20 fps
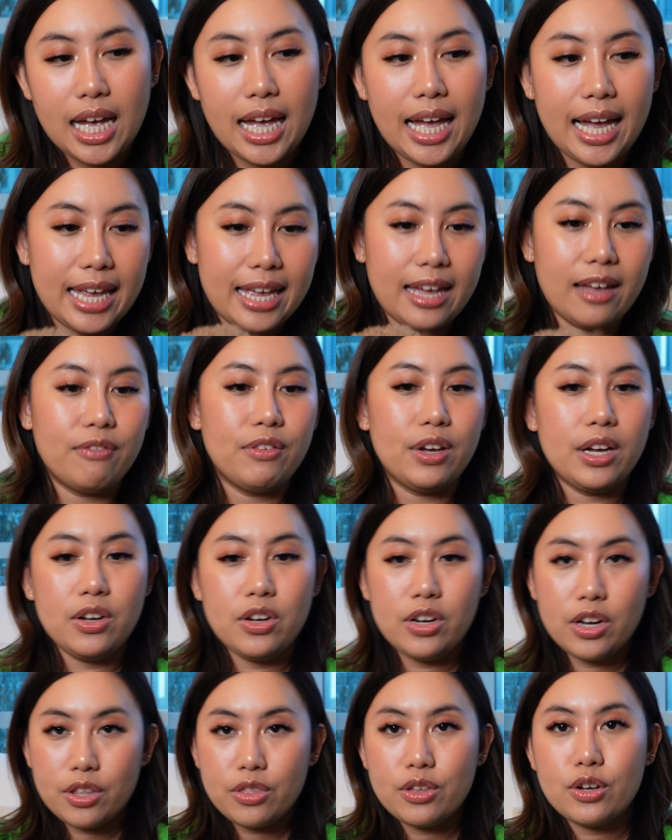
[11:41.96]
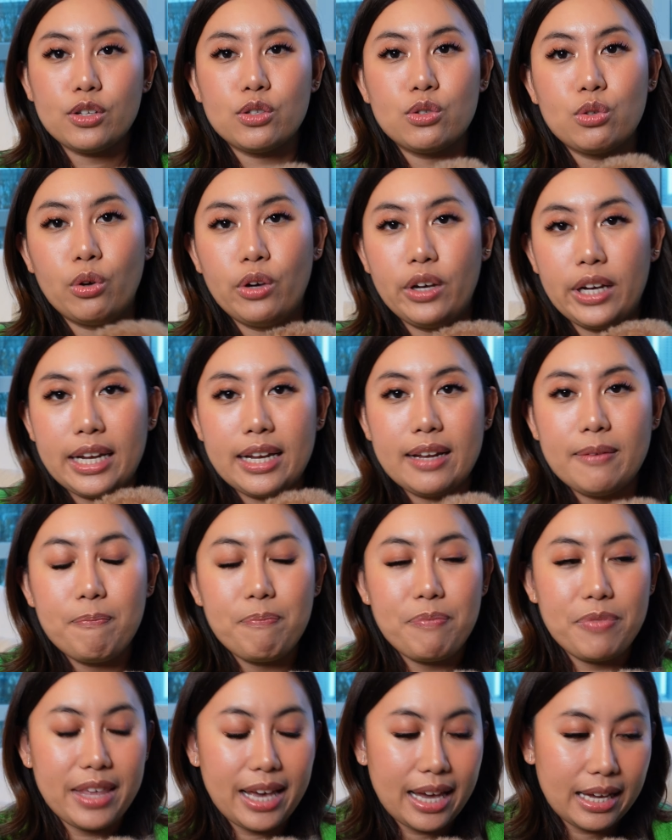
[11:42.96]
I have another toy
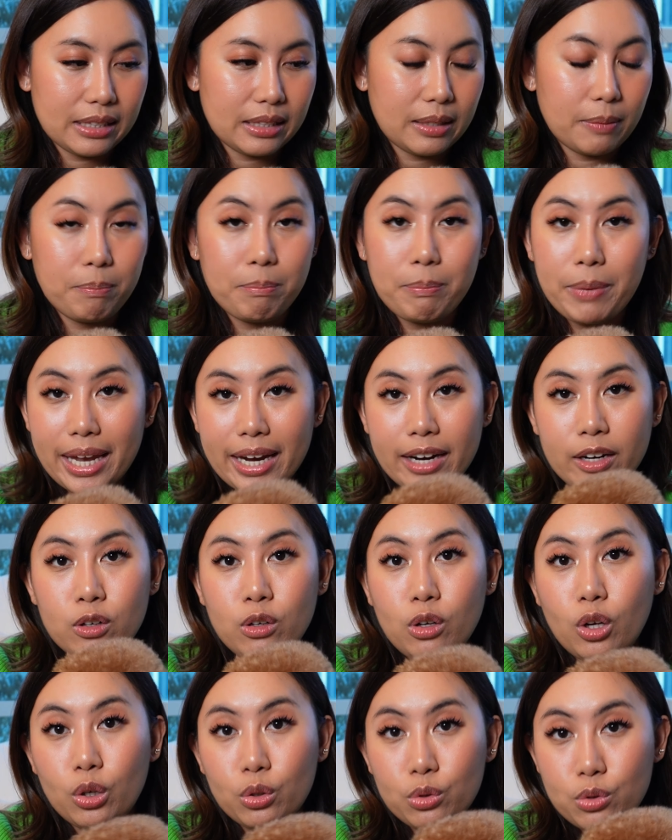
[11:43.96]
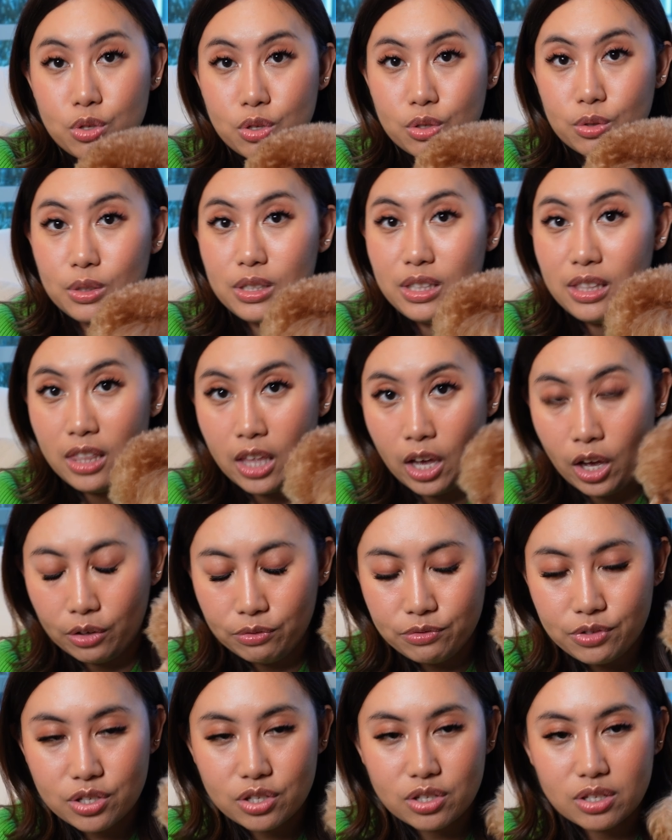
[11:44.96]
that Bear also
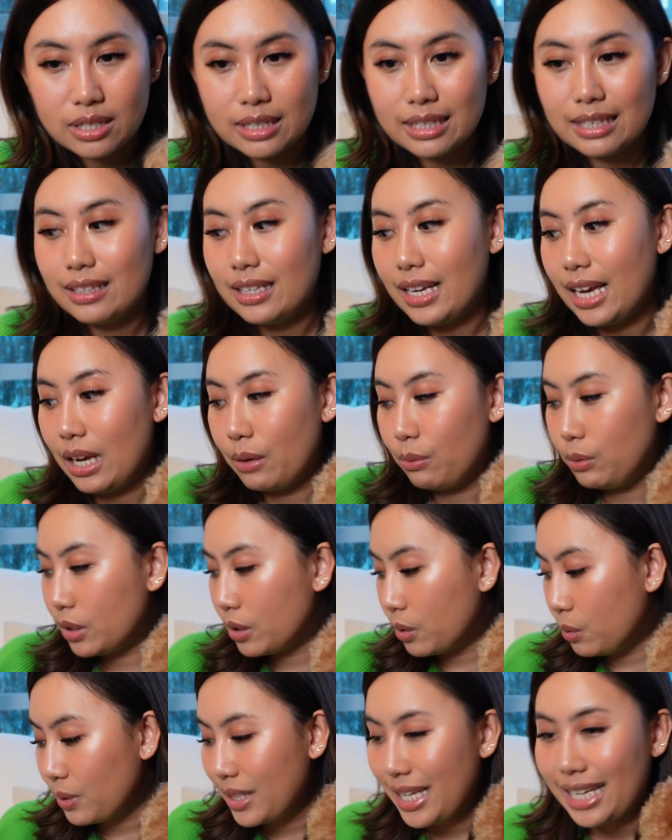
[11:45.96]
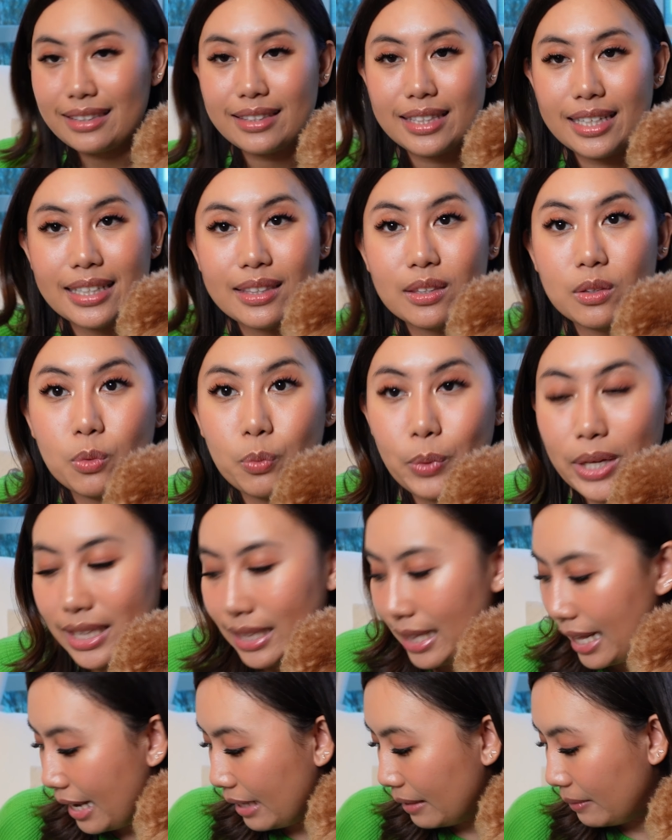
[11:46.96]
loves. I will go get it.
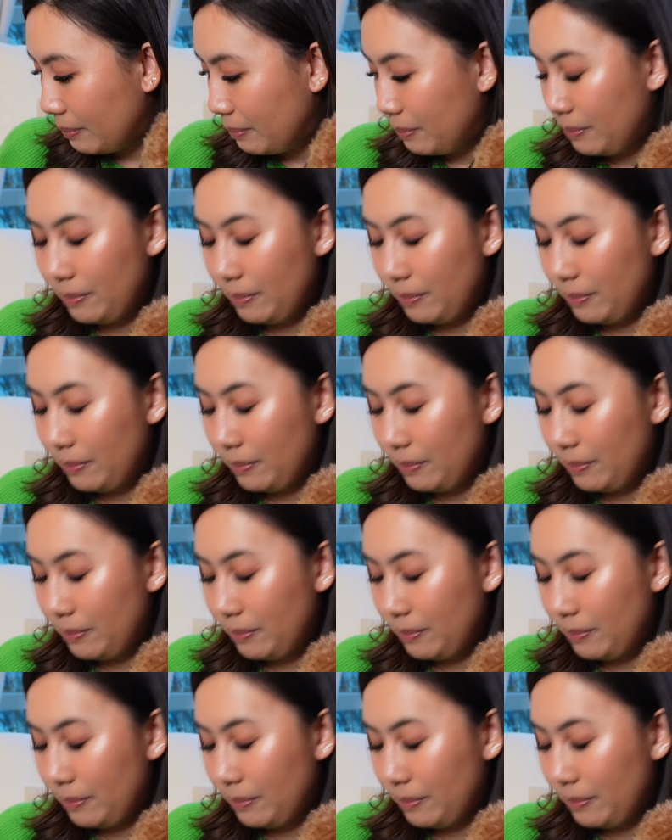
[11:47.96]
Wait lang.